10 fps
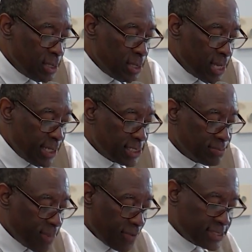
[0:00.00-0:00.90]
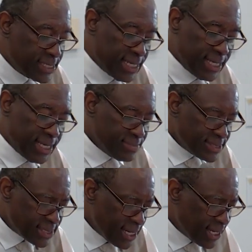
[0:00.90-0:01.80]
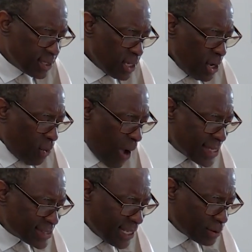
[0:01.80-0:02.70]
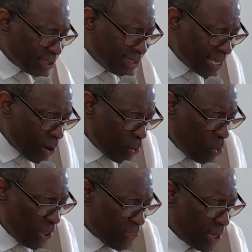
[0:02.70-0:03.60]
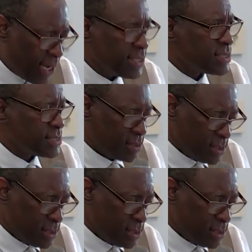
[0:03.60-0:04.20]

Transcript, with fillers: And his mother said unto him, Son, why hast thou dealt with us?